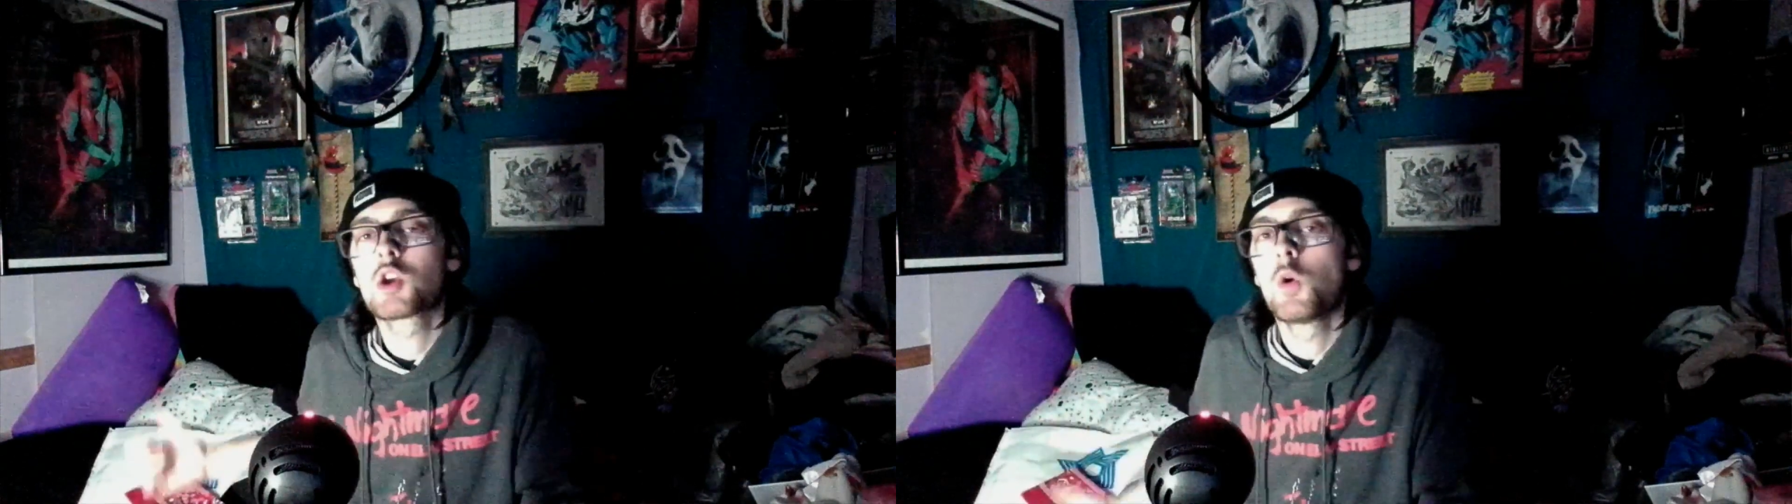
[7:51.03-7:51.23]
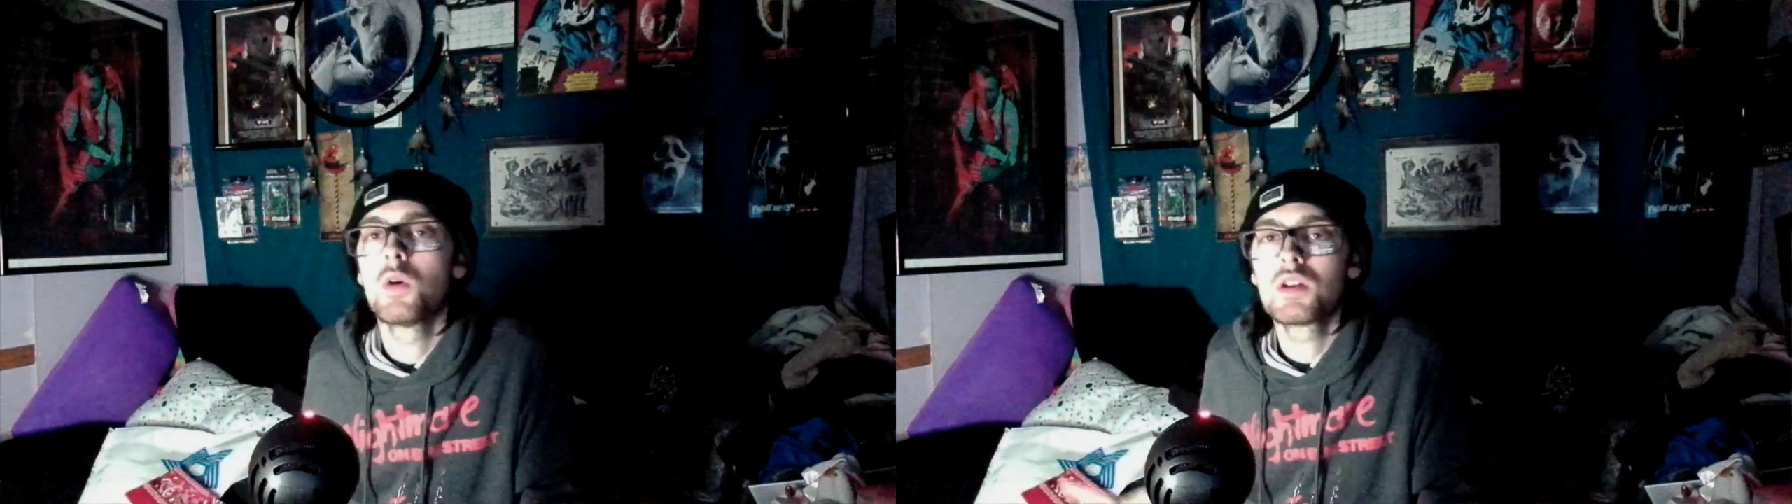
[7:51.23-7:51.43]

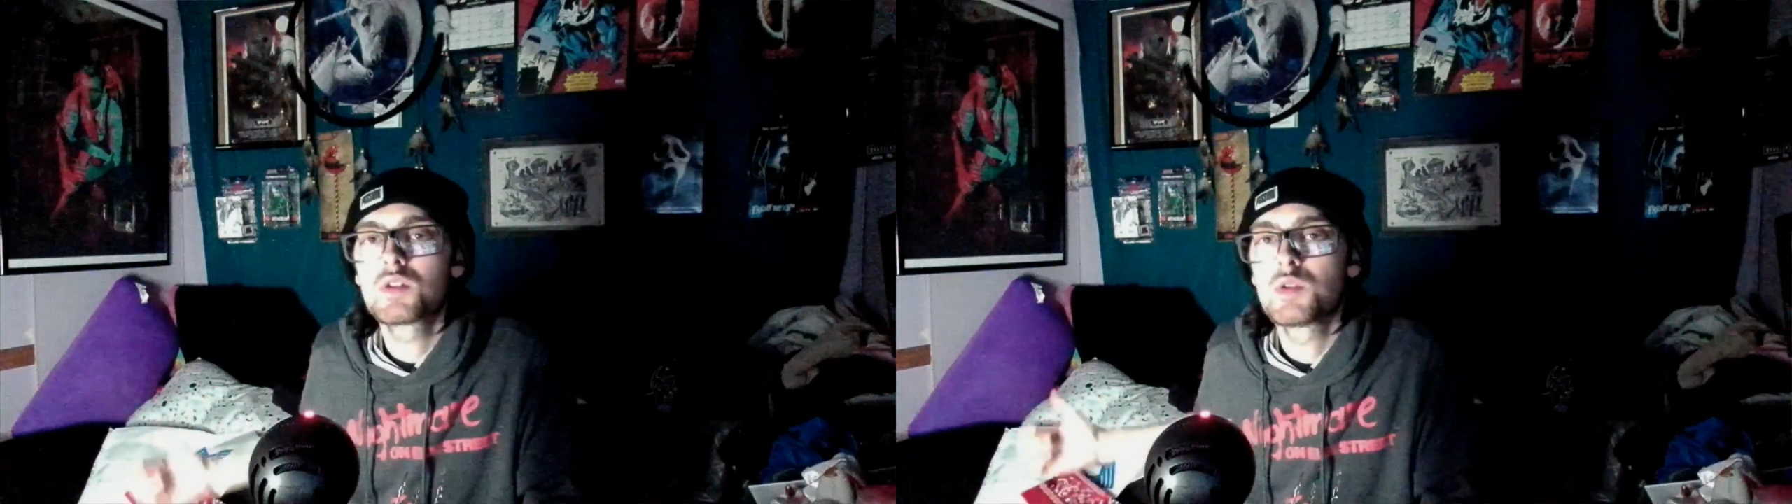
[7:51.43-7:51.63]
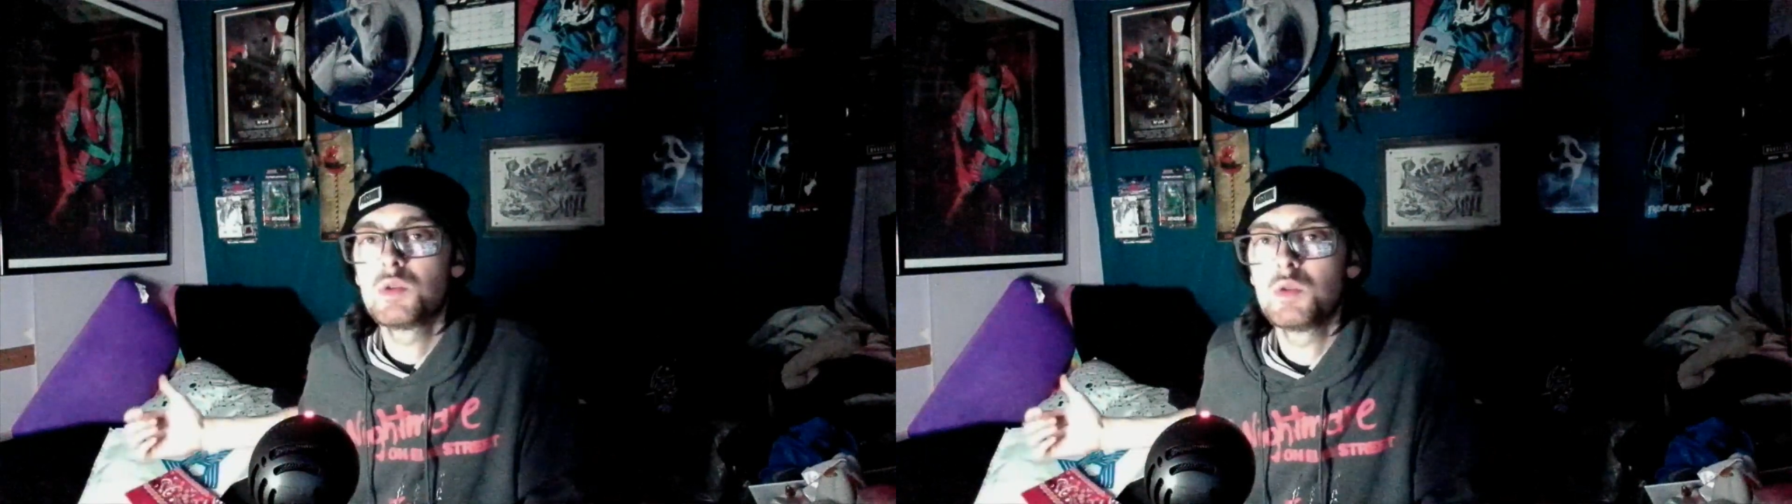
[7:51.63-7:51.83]
going
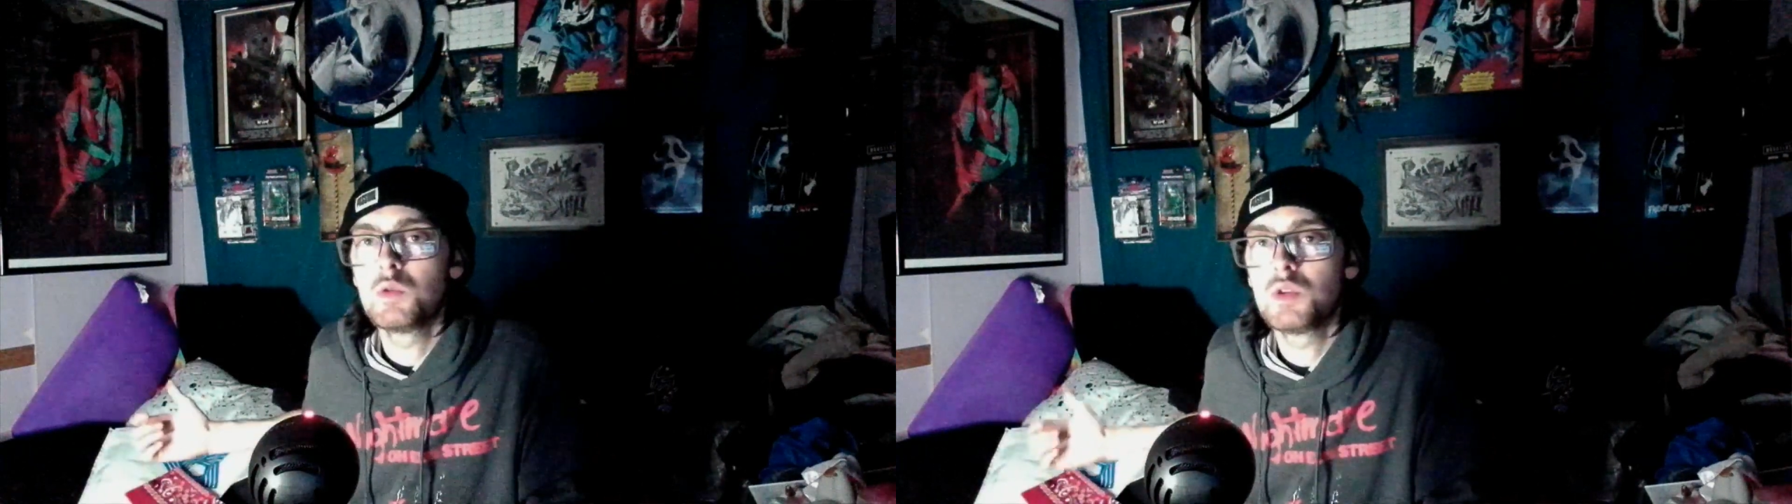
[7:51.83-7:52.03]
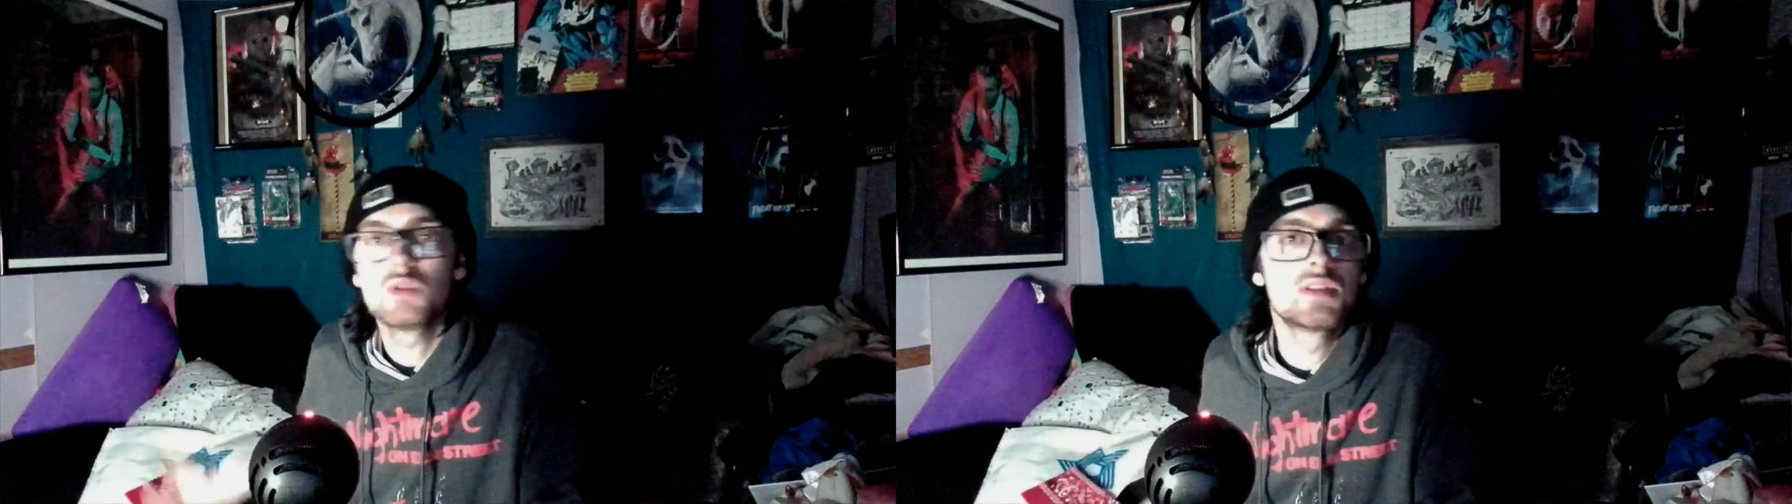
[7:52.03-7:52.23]
to
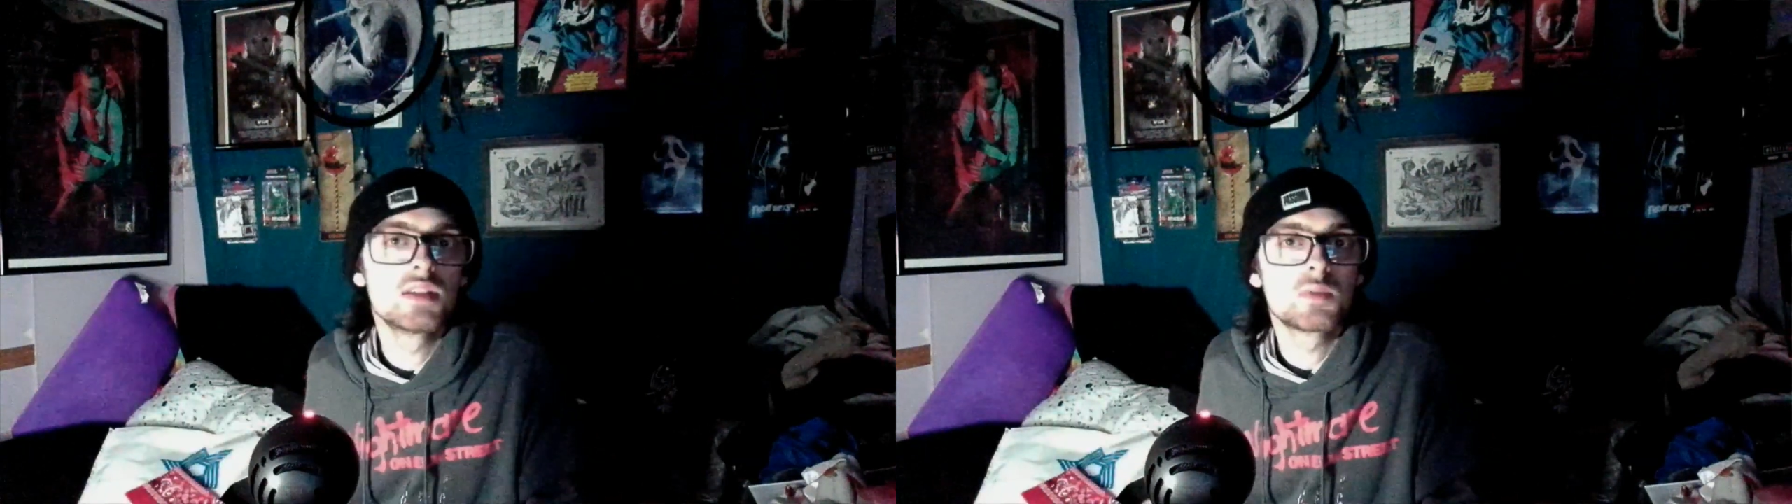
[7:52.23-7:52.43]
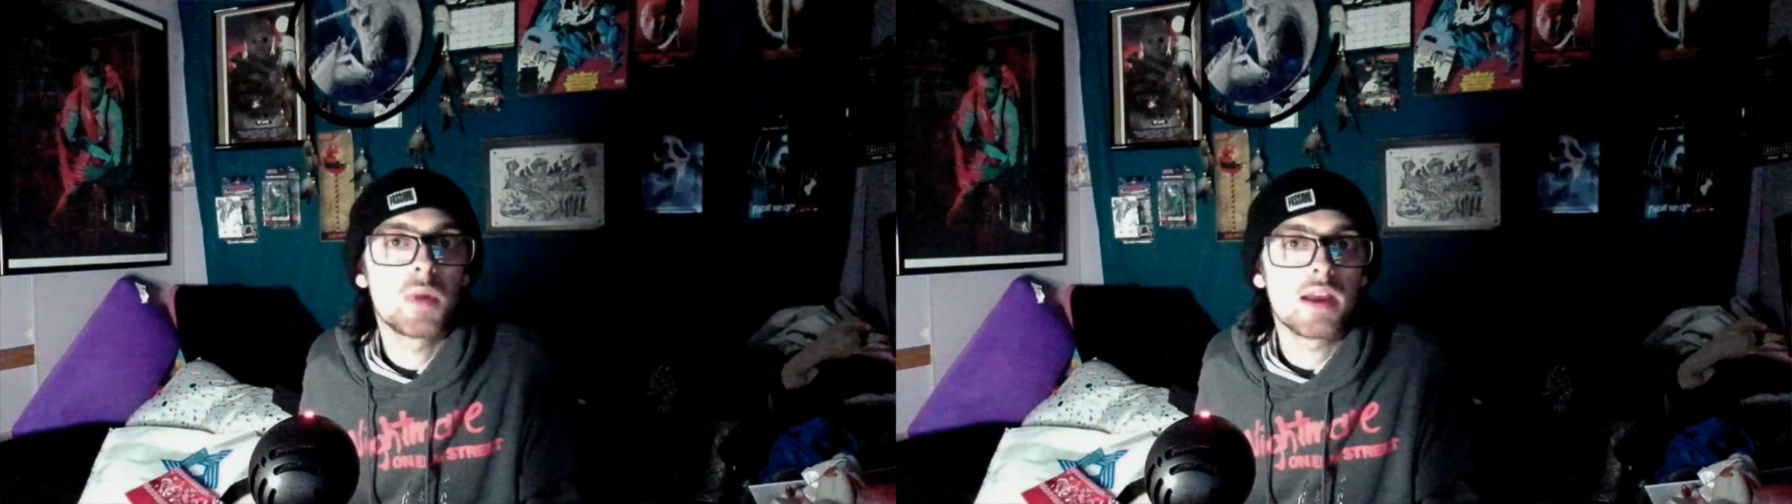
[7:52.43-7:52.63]
use
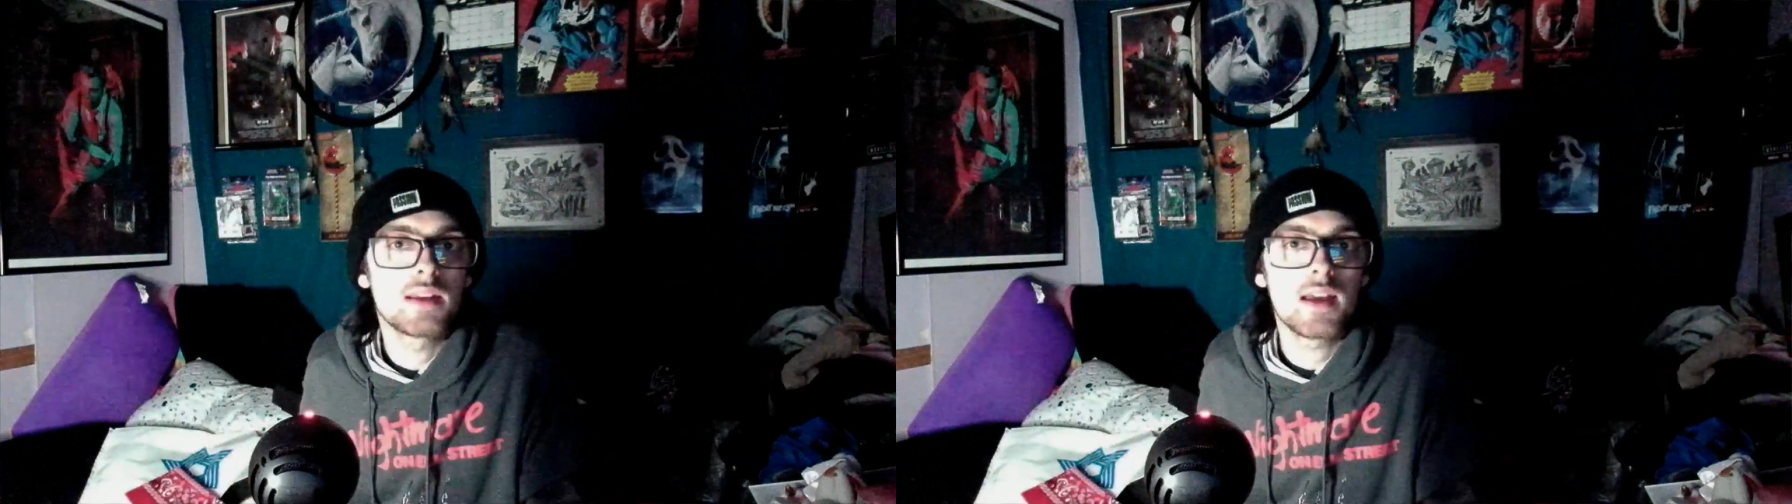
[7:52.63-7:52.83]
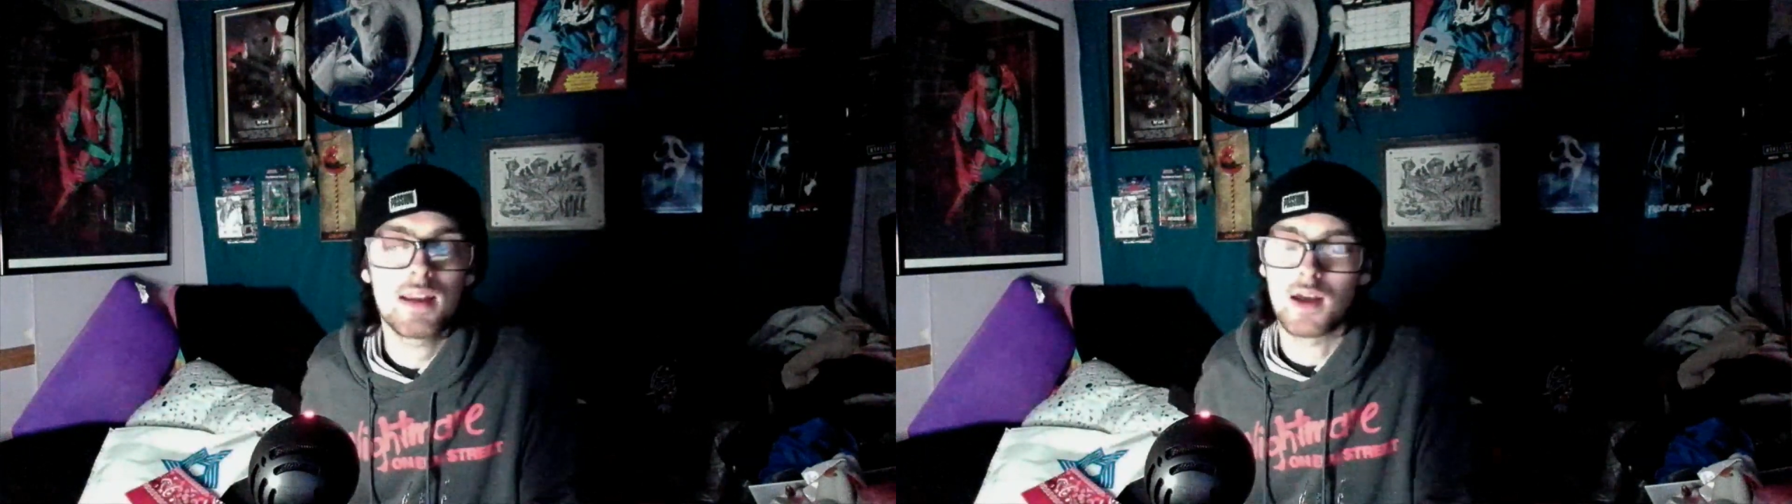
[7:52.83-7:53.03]
this bandana.